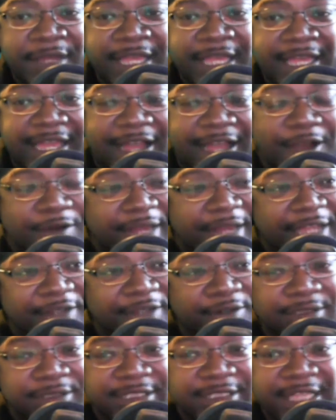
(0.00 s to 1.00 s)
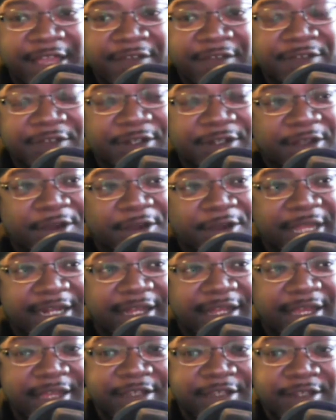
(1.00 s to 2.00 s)
all that cool stuff,
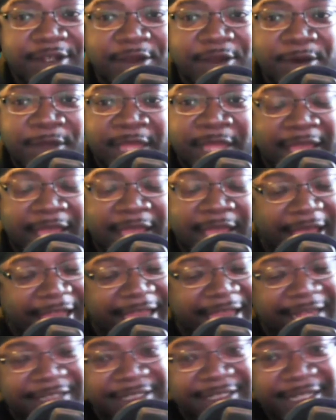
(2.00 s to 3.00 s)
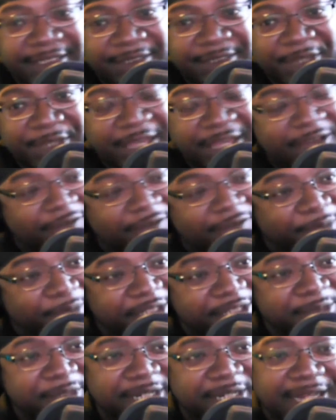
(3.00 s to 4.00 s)
and I got a chance to meet Kevin
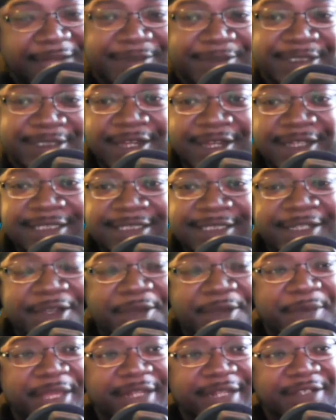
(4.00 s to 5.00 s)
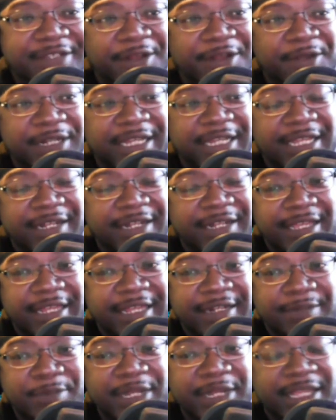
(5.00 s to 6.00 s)
Benjamin, and that was awesome, and
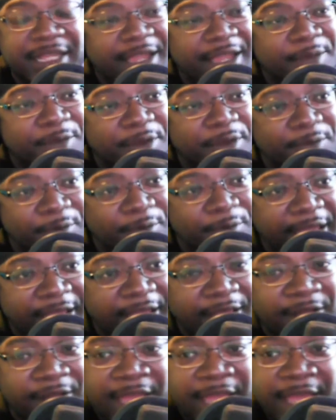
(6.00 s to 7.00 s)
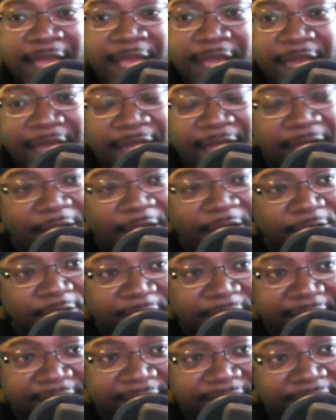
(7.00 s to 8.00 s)
and mini camp went well. All the
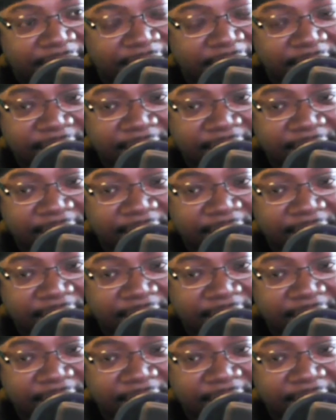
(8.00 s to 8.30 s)
rookies are